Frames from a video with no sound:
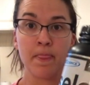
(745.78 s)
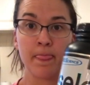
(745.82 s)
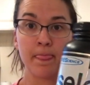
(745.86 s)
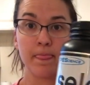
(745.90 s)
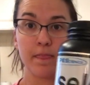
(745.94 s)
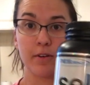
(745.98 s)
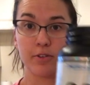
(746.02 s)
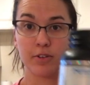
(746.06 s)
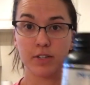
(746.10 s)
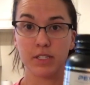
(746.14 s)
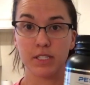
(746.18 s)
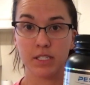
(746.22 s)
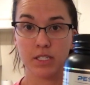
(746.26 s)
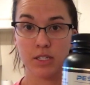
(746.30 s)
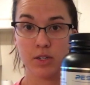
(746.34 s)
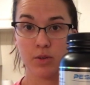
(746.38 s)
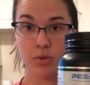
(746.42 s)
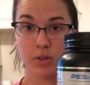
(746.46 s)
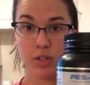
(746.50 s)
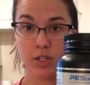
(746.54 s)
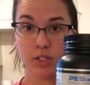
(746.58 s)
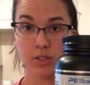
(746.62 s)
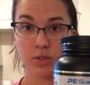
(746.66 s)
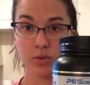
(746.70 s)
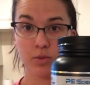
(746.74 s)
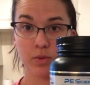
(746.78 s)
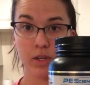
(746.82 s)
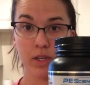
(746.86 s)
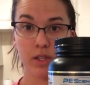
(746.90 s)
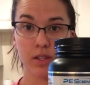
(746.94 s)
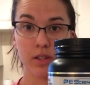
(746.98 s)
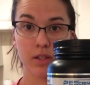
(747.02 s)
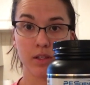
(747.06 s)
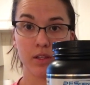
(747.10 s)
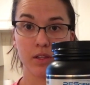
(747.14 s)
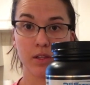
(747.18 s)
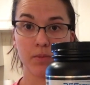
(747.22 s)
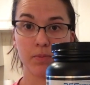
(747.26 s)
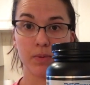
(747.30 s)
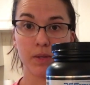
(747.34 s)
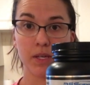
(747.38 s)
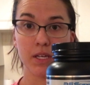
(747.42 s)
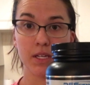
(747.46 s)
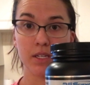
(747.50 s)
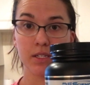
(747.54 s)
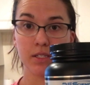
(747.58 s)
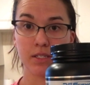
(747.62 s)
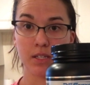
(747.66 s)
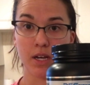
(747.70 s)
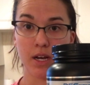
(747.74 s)
The reason it works with the
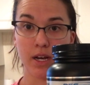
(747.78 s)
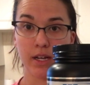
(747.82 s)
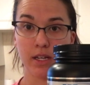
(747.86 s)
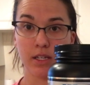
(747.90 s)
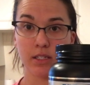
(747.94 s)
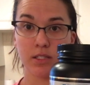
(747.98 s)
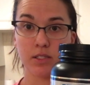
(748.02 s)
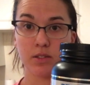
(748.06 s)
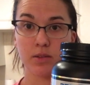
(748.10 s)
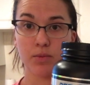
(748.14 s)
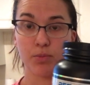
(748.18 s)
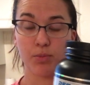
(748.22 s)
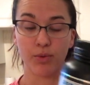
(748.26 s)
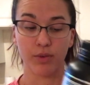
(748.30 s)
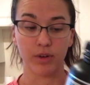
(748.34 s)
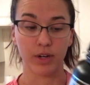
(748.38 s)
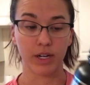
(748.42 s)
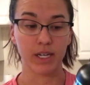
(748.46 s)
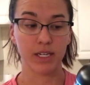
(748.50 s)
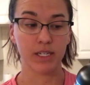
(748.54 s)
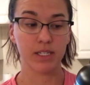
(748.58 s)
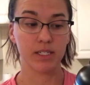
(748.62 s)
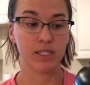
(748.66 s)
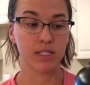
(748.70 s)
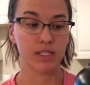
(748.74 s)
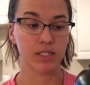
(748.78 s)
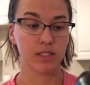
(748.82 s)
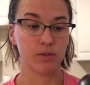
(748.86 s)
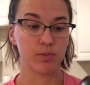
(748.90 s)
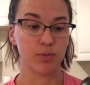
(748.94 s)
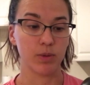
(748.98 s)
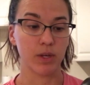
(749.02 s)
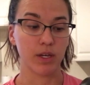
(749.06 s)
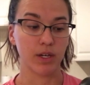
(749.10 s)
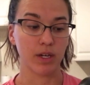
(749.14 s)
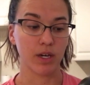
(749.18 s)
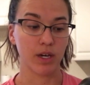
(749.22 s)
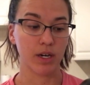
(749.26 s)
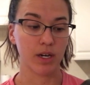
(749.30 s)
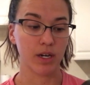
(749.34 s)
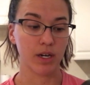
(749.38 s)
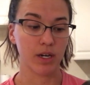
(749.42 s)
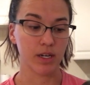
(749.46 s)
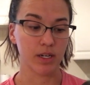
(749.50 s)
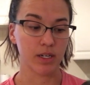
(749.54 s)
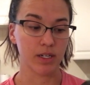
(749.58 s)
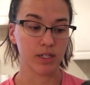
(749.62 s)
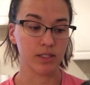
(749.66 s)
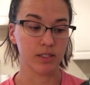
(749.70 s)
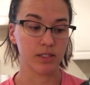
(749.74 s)
PEScience brand is
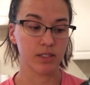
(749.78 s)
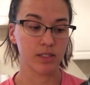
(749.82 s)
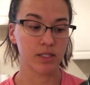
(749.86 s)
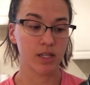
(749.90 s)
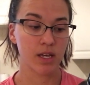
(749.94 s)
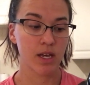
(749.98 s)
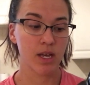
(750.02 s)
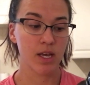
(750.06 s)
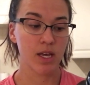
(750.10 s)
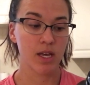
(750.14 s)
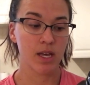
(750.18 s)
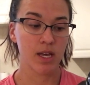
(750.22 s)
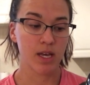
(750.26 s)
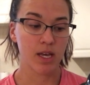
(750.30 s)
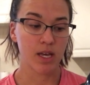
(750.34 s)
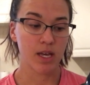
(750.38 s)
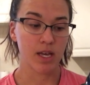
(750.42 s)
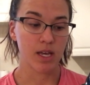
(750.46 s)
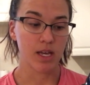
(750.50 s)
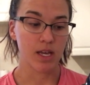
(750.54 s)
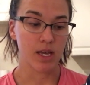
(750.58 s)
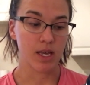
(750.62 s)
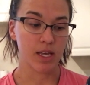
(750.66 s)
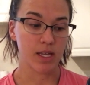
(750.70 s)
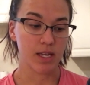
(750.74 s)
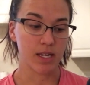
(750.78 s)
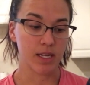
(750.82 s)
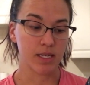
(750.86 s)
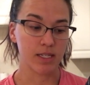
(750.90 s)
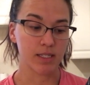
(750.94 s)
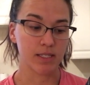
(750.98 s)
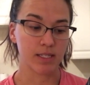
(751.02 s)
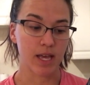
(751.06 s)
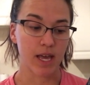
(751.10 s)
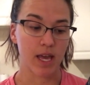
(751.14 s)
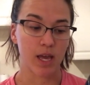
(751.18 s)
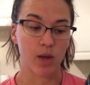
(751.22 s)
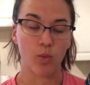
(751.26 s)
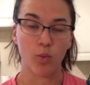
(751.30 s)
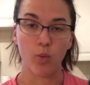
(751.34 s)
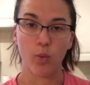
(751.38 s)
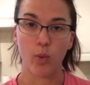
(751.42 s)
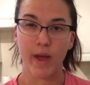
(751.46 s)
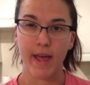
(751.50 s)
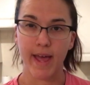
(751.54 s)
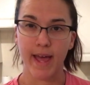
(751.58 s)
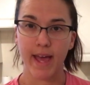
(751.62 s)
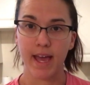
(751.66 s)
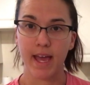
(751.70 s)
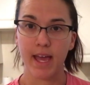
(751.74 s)
because it is a
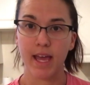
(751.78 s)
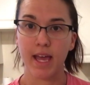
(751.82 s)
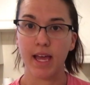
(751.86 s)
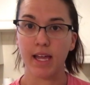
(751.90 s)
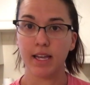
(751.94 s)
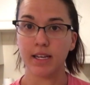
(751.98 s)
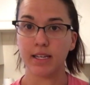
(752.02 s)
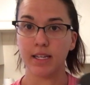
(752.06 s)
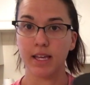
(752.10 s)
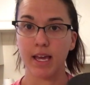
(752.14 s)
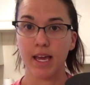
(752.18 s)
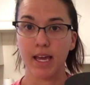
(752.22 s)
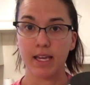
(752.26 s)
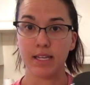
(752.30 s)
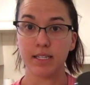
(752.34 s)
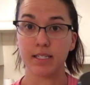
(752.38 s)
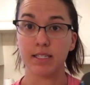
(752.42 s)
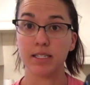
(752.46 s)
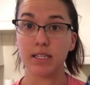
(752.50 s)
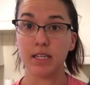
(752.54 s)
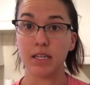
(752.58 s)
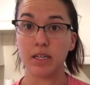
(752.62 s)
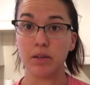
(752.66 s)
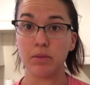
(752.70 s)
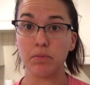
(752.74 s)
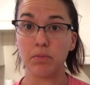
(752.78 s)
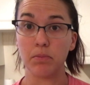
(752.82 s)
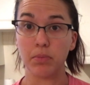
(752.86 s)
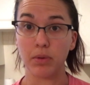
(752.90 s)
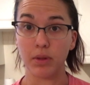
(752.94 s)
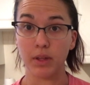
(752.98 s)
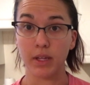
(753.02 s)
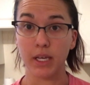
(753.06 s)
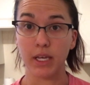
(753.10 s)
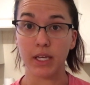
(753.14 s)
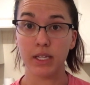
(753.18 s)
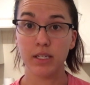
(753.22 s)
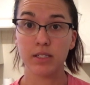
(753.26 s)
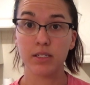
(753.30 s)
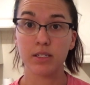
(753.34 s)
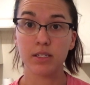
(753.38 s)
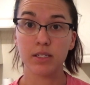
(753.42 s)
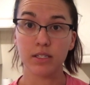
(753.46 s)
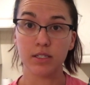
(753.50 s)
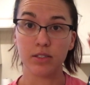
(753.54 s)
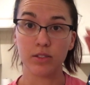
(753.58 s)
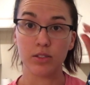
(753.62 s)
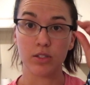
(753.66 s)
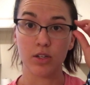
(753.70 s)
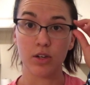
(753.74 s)
whey and casein blend,
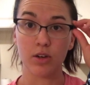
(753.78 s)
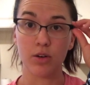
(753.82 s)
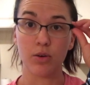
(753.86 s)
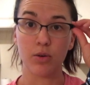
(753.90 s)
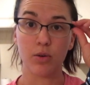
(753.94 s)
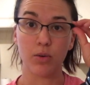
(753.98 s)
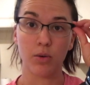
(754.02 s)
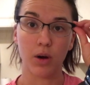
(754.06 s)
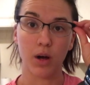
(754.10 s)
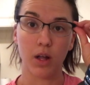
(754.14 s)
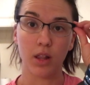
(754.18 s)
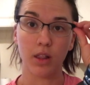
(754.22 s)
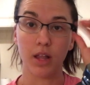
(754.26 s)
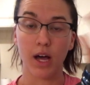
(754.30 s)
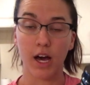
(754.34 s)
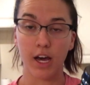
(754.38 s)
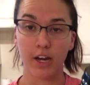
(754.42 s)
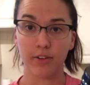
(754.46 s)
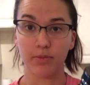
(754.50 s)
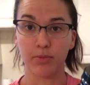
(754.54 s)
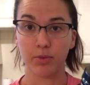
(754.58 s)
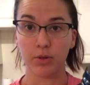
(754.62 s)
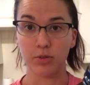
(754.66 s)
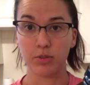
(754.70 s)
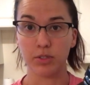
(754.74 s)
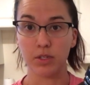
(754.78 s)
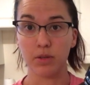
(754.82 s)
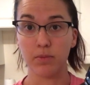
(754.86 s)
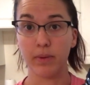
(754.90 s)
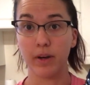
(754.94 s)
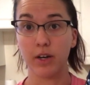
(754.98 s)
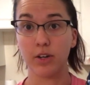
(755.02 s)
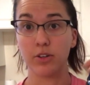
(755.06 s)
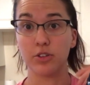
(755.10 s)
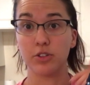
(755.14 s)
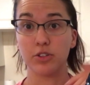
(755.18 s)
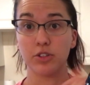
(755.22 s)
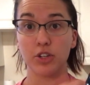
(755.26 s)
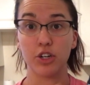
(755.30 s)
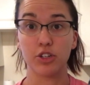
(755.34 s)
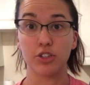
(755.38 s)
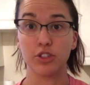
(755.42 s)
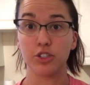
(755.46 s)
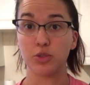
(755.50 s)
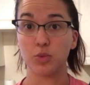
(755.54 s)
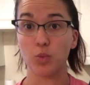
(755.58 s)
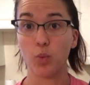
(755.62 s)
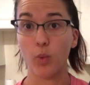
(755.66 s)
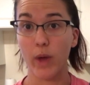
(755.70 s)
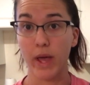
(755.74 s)
and so a lot of protein powders are
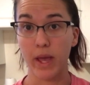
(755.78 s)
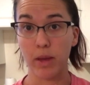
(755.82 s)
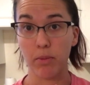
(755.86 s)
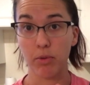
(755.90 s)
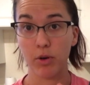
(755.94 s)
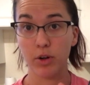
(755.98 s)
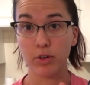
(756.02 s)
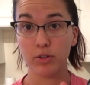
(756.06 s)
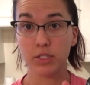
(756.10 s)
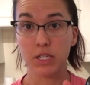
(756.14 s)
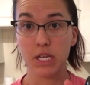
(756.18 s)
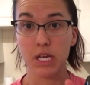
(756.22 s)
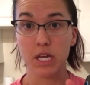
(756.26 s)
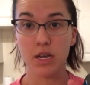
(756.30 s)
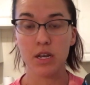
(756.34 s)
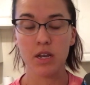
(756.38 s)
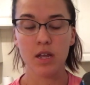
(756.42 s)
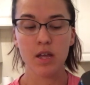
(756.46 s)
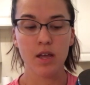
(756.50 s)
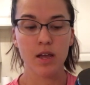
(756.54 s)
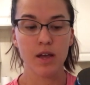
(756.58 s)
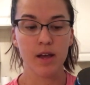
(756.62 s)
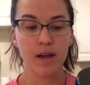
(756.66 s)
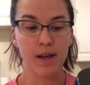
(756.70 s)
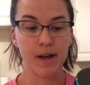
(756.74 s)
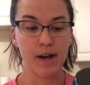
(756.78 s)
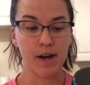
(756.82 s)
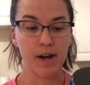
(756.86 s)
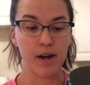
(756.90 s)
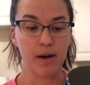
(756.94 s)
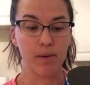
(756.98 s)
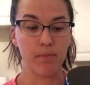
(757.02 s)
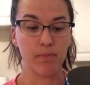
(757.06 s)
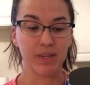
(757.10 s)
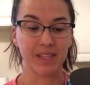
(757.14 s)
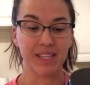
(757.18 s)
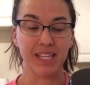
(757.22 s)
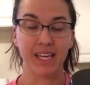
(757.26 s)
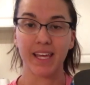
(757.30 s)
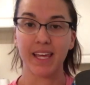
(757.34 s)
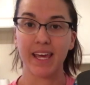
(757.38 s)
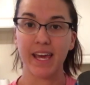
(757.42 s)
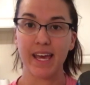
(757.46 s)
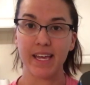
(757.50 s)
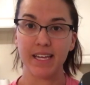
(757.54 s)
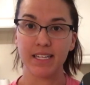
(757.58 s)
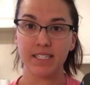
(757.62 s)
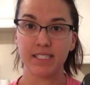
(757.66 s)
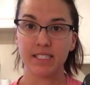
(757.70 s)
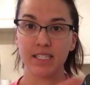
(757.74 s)
just whey protein, but the
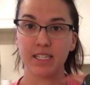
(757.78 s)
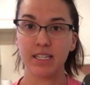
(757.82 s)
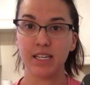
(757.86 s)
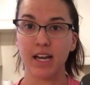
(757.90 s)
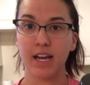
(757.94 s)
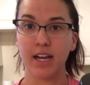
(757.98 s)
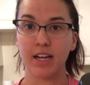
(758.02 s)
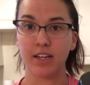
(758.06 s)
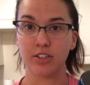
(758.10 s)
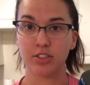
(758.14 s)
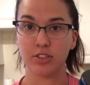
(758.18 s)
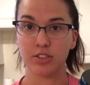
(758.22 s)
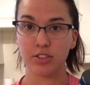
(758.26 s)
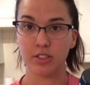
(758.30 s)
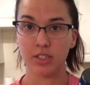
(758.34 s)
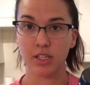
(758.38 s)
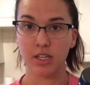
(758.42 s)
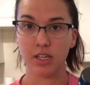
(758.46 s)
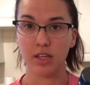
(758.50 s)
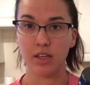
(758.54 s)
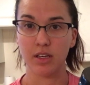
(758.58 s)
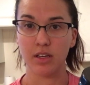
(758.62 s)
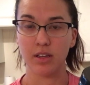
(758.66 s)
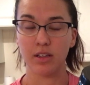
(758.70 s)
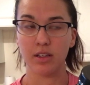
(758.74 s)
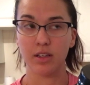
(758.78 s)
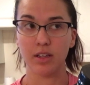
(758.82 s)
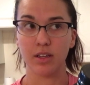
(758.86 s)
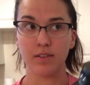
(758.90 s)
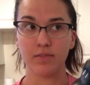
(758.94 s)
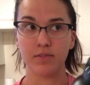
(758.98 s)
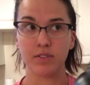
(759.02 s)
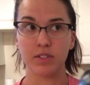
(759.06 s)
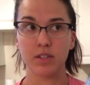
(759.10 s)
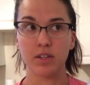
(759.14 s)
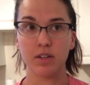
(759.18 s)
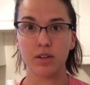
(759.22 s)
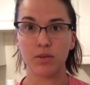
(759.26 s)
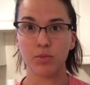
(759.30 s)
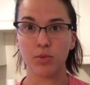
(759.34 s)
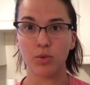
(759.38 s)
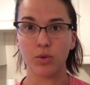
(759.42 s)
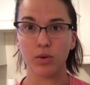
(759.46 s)
casein actually gives it a